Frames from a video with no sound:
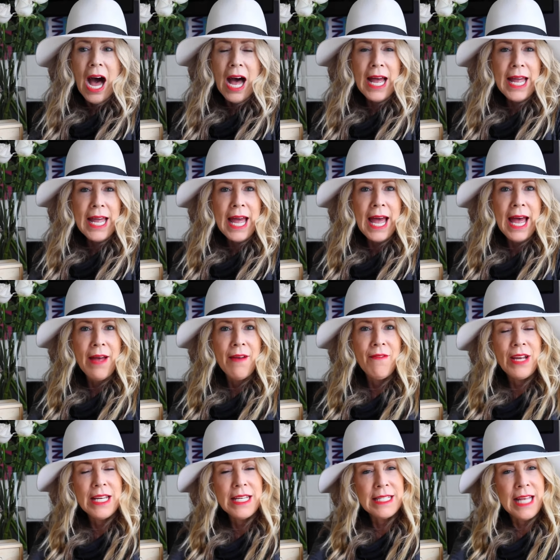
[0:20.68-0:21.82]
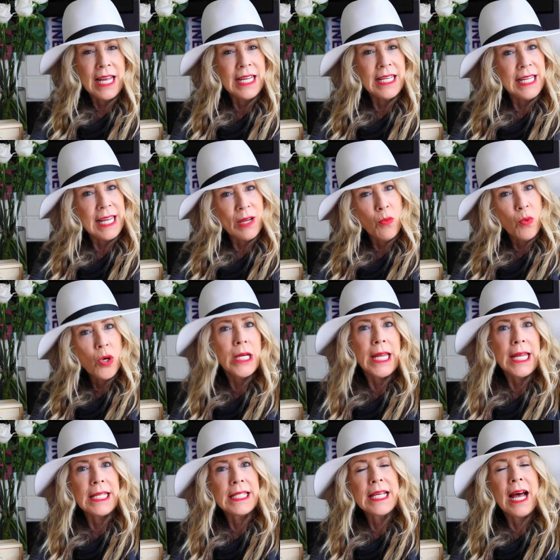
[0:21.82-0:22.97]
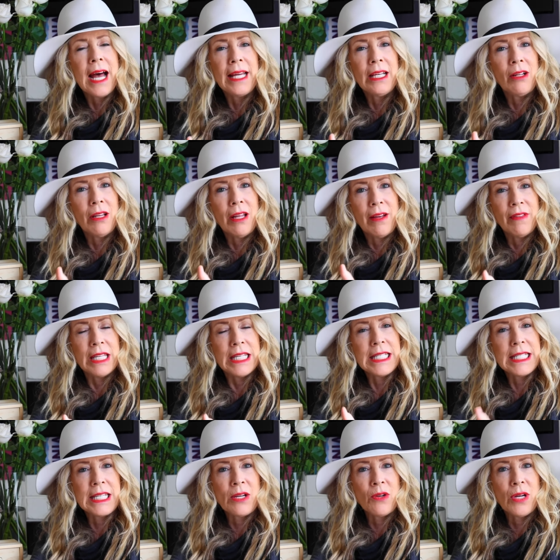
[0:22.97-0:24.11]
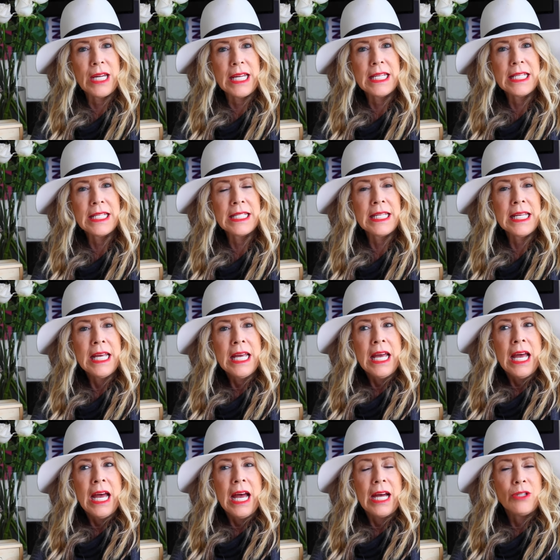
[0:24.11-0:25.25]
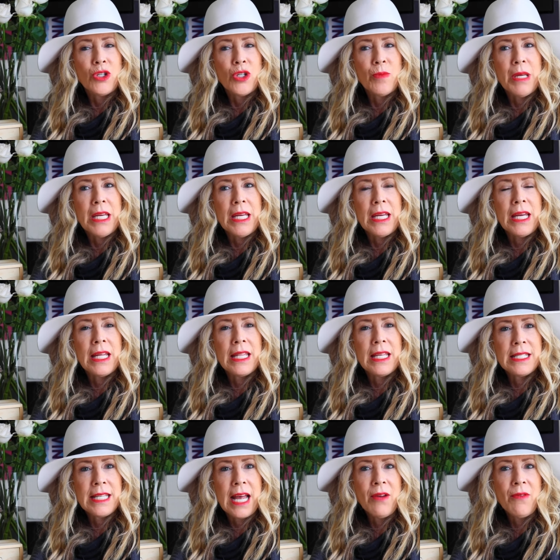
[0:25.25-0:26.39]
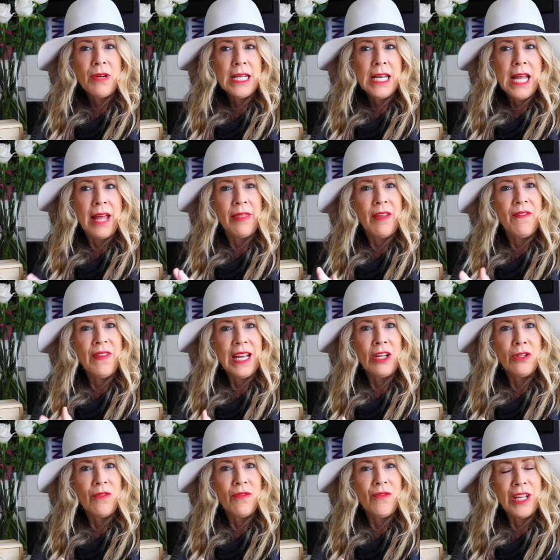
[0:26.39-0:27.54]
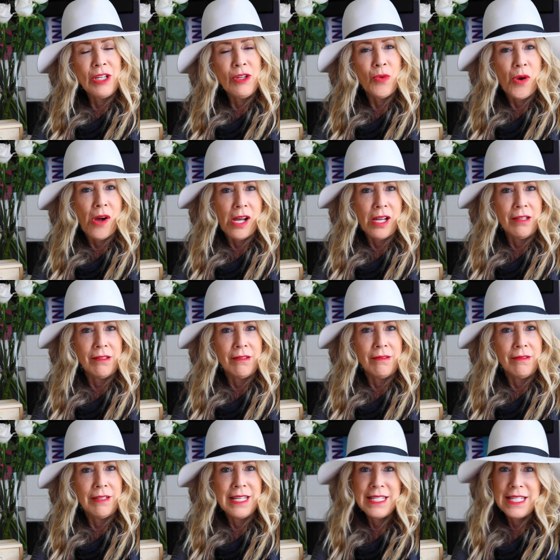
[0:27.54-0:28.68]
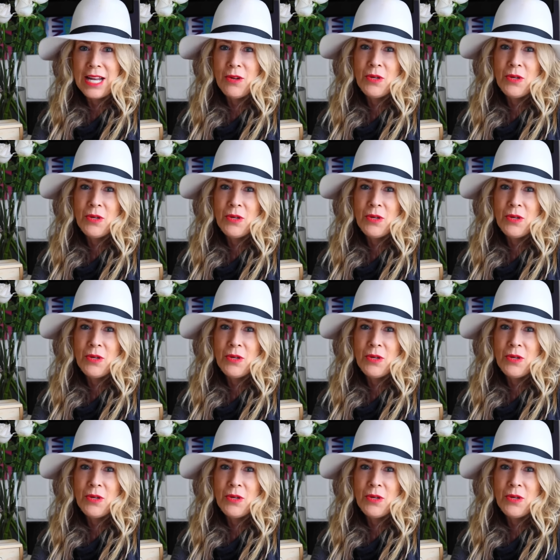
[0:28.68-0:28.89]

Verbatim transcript: I have assigned a working title of this series uh, to be The Siren and the Vig Is that